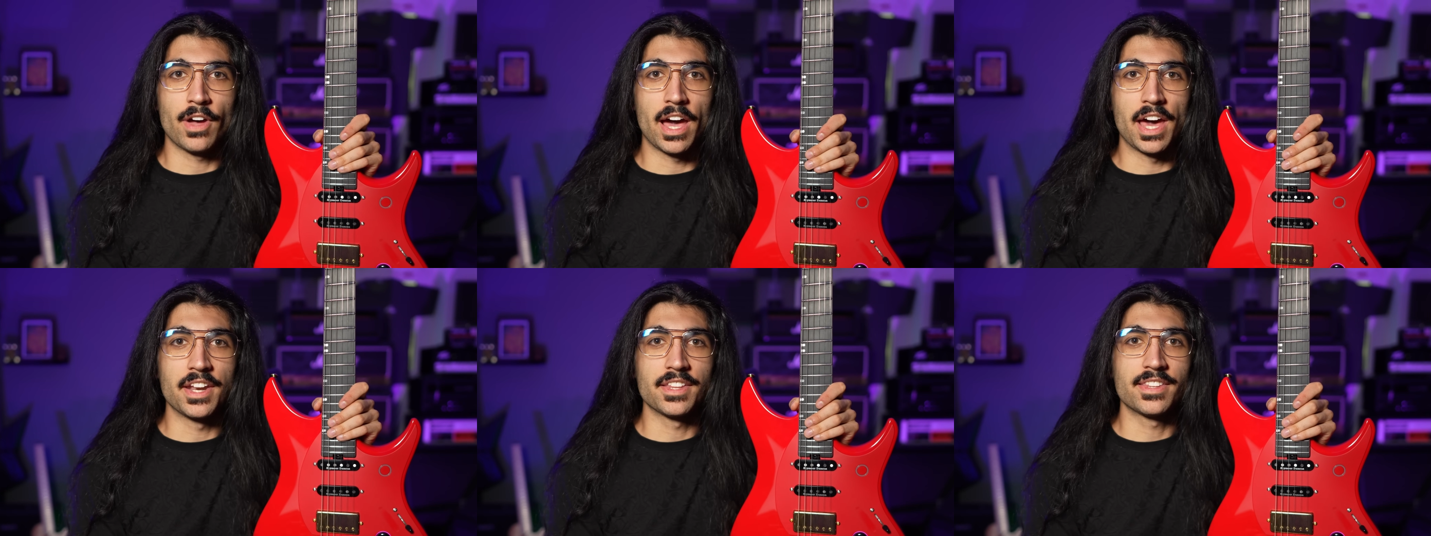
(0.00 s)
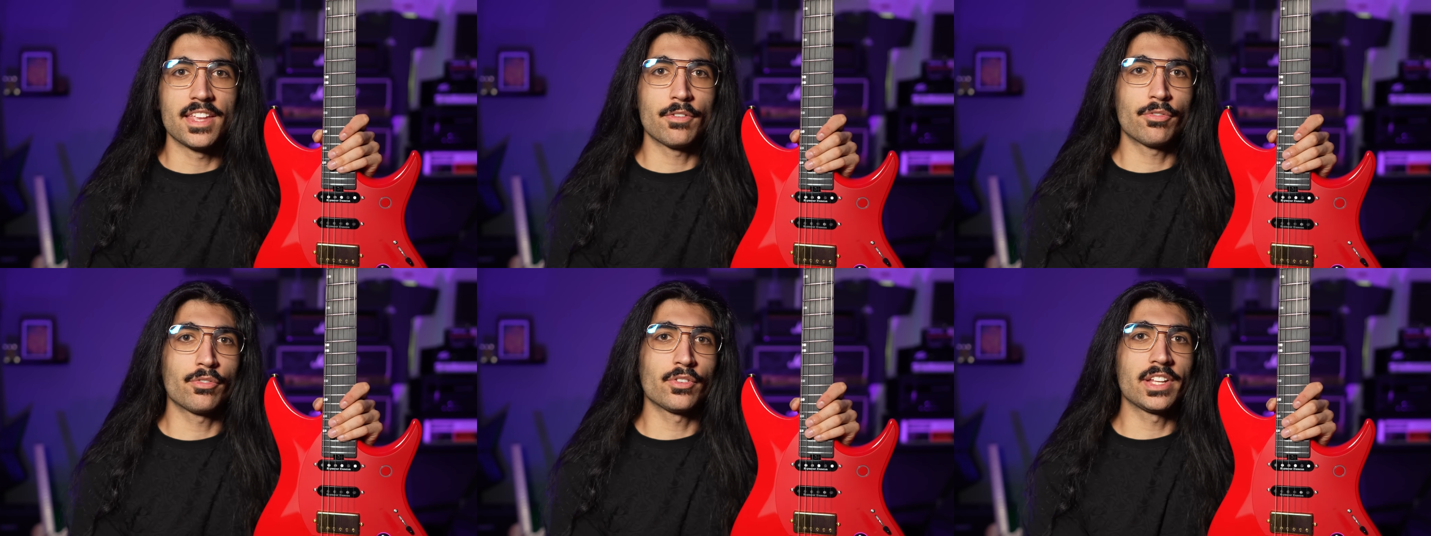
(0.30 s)
and it
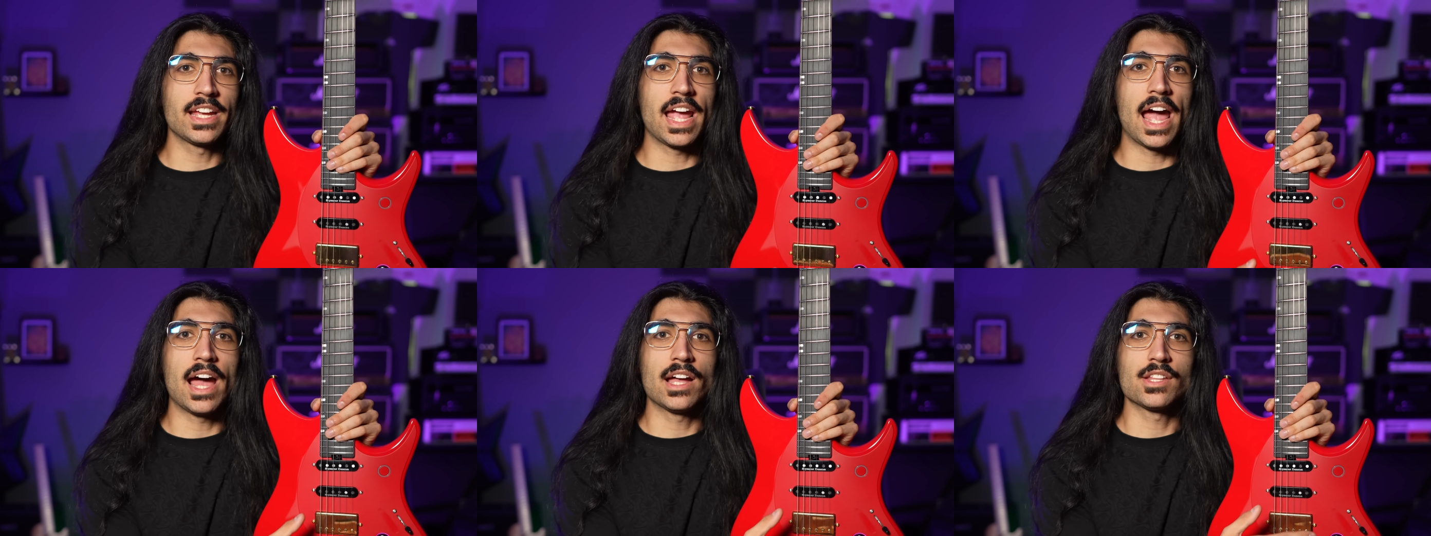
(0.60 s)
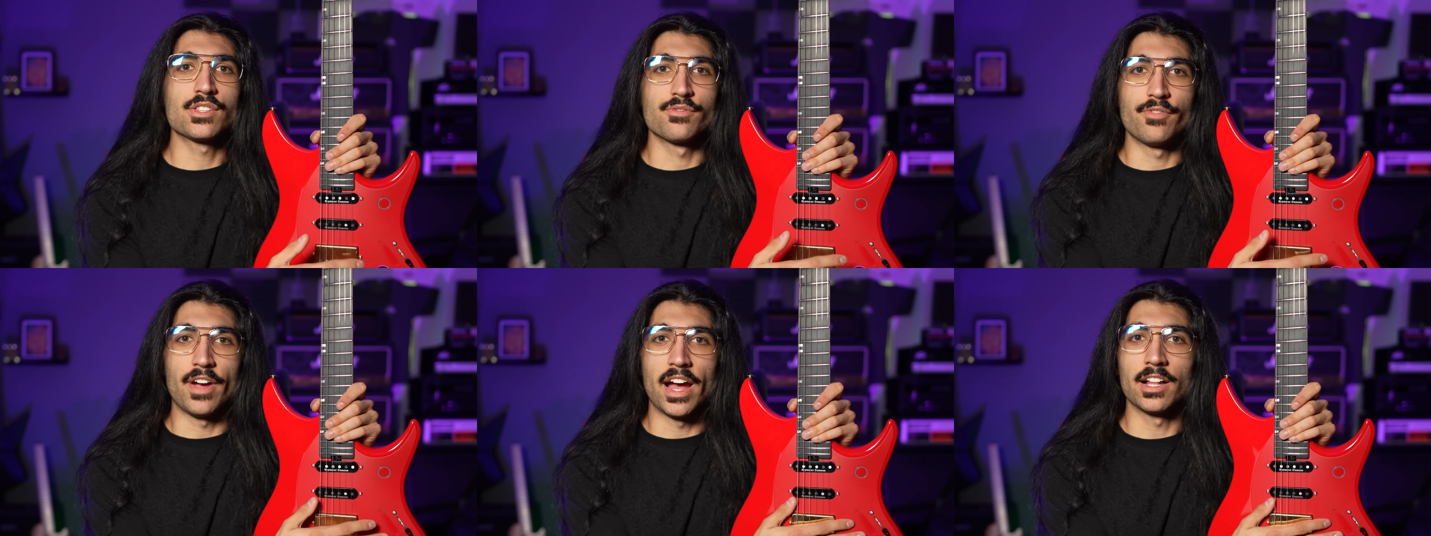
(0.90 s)
definitely adds
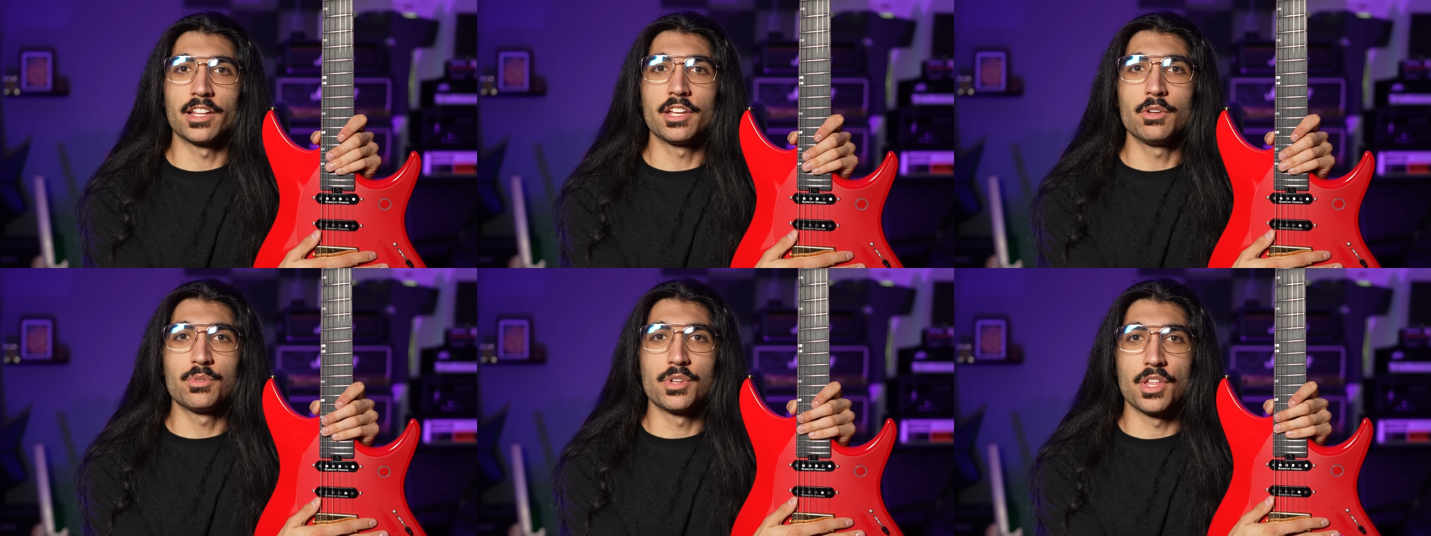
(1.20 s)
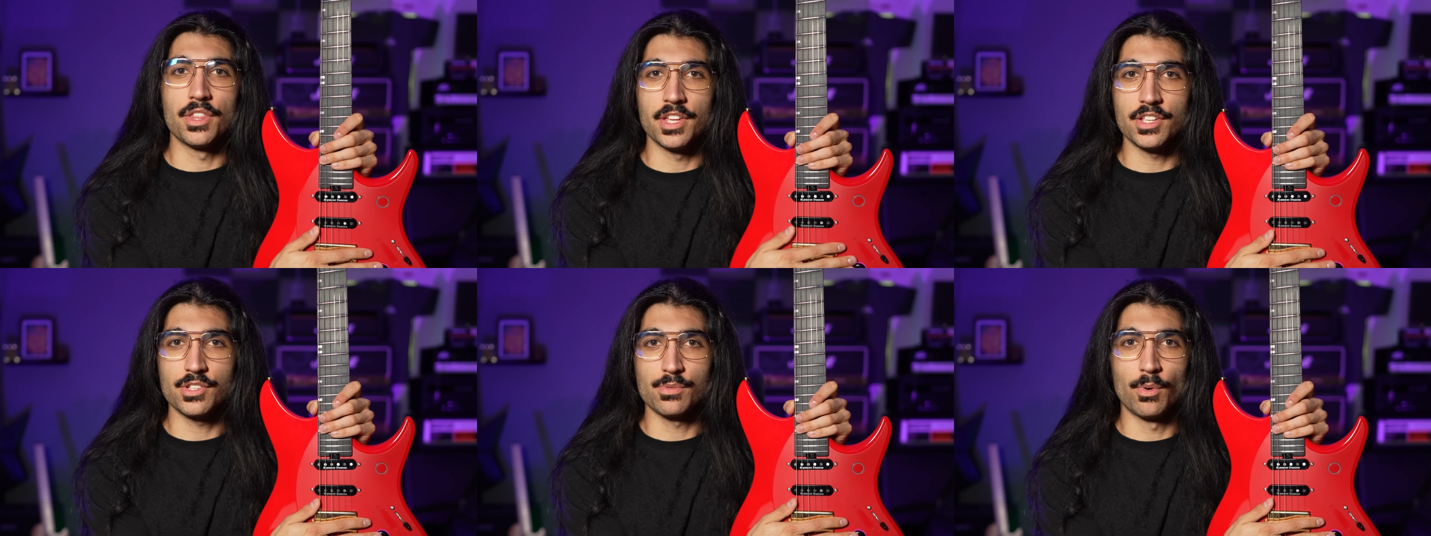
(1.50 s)
value to
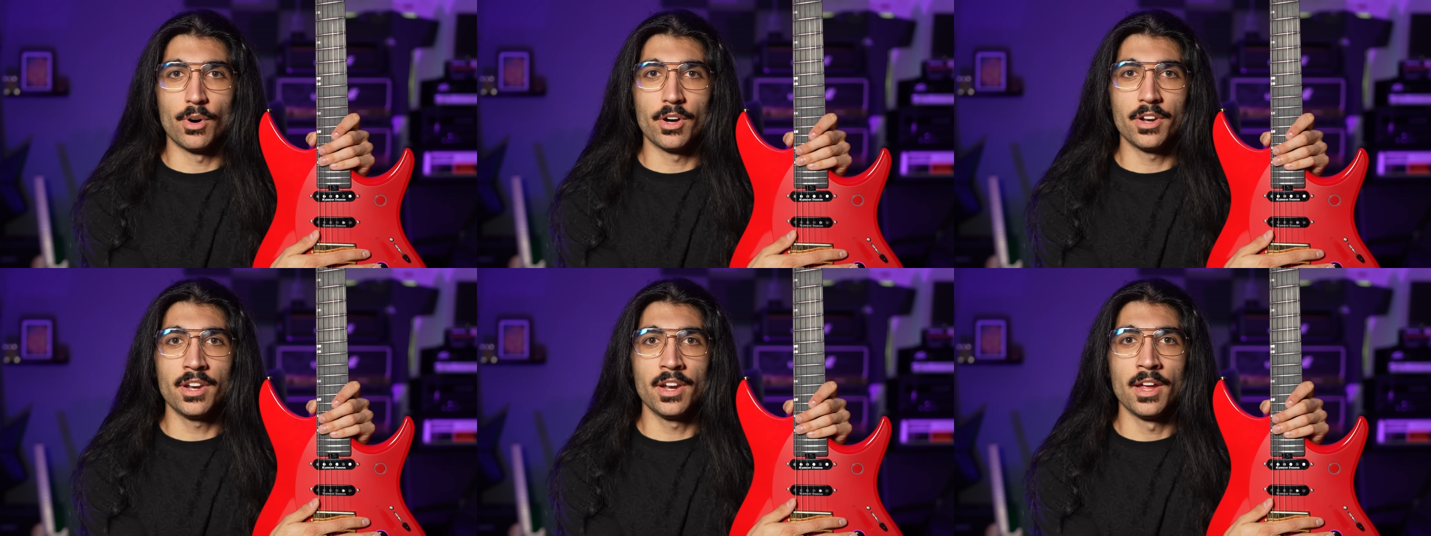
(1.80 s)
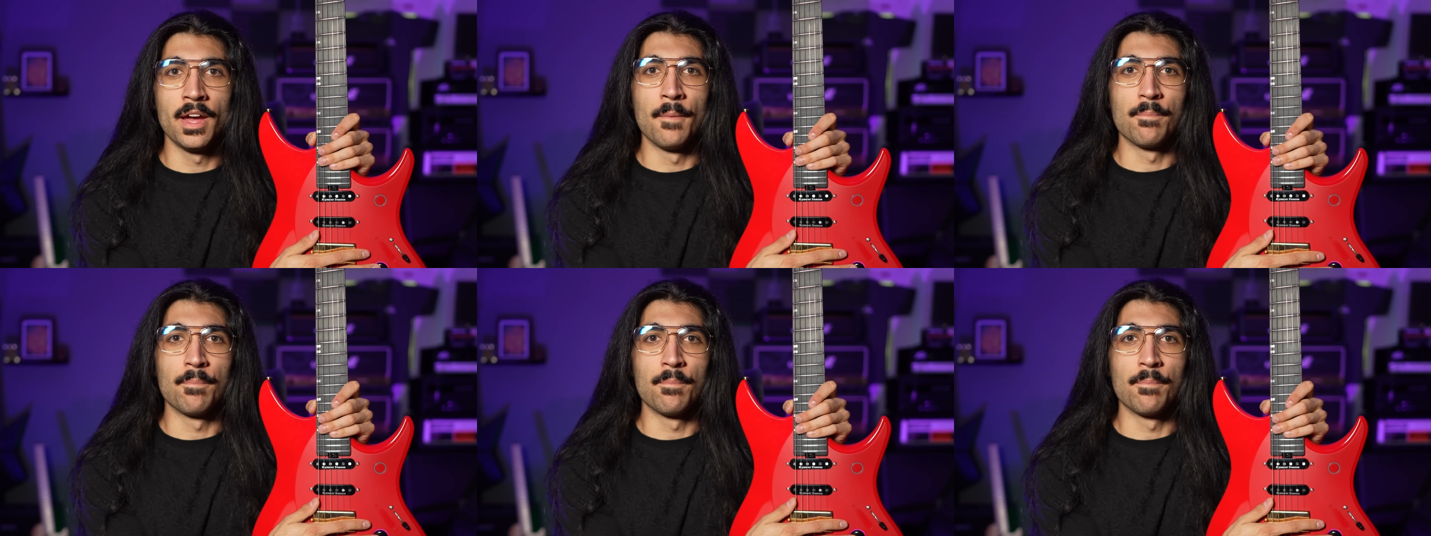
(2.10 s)
this one